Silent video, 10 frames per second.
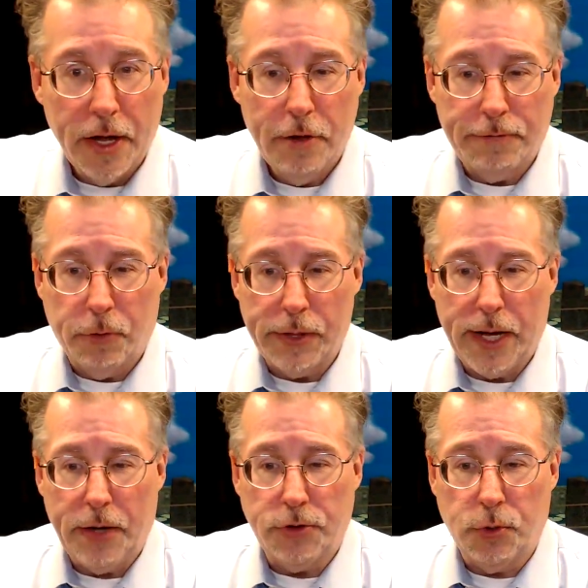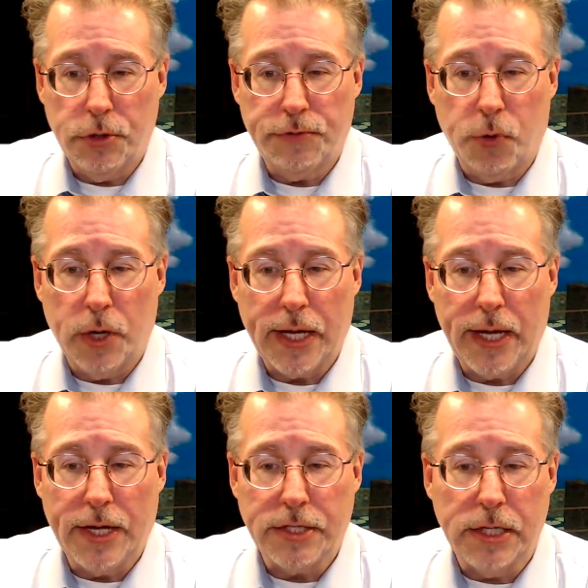For the outdoors
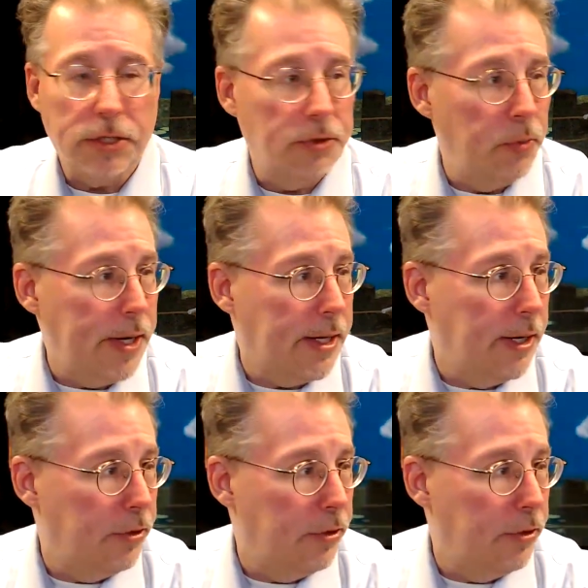forecast into the weekend,